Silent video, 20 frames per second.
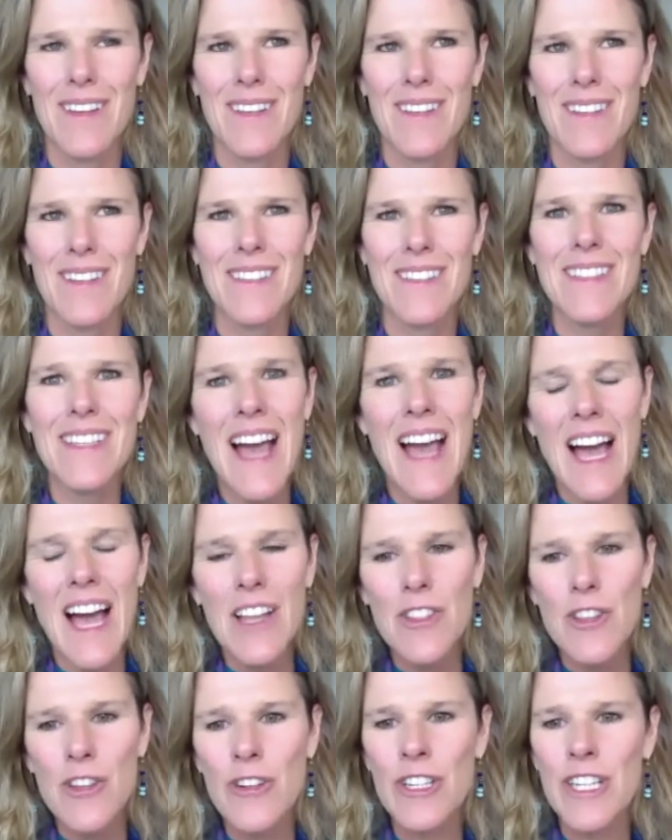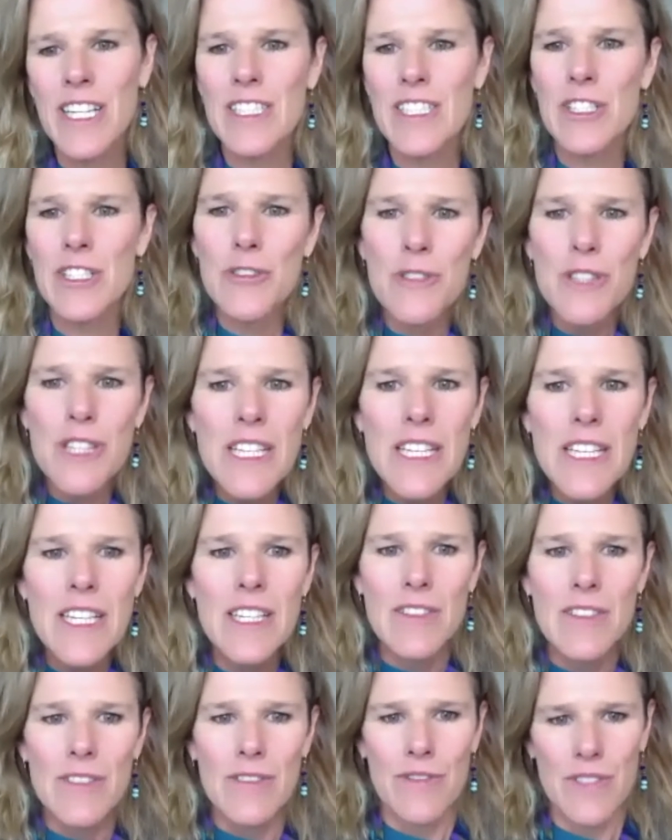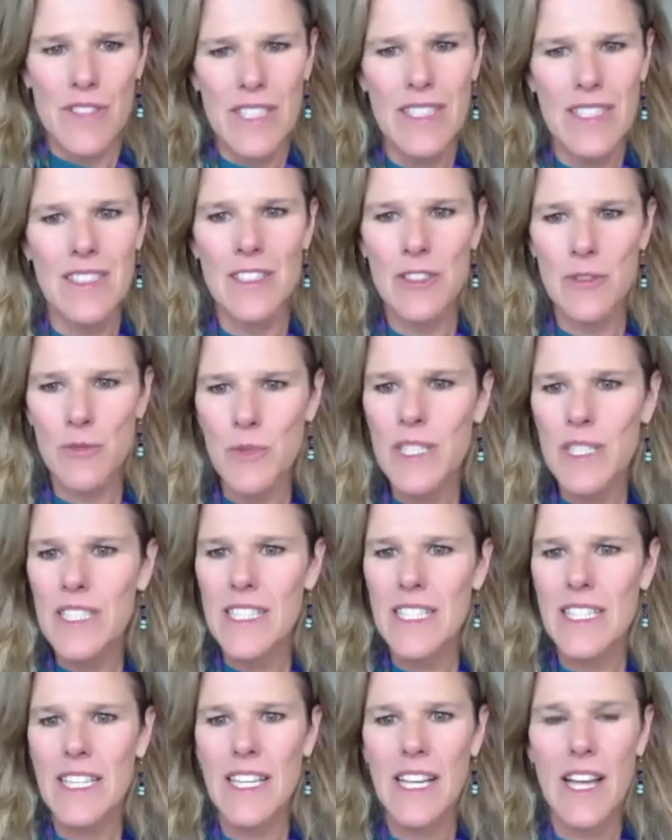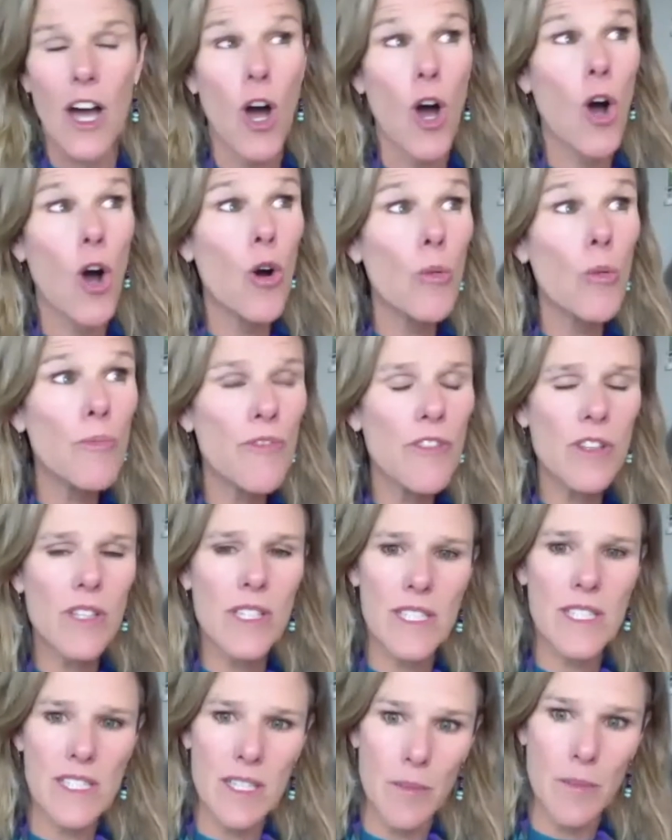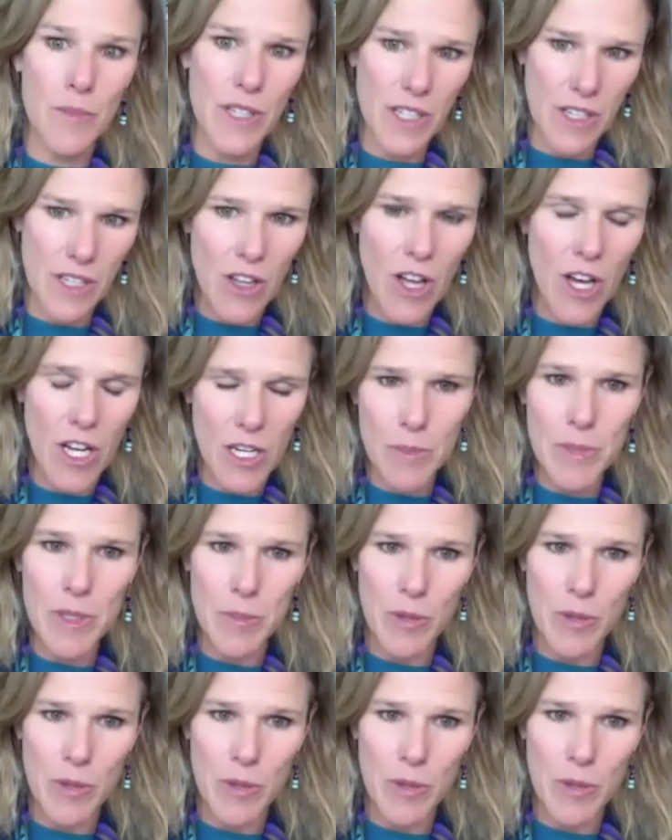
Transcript: yeah, learn as you live is really, hopefully, something a lot of people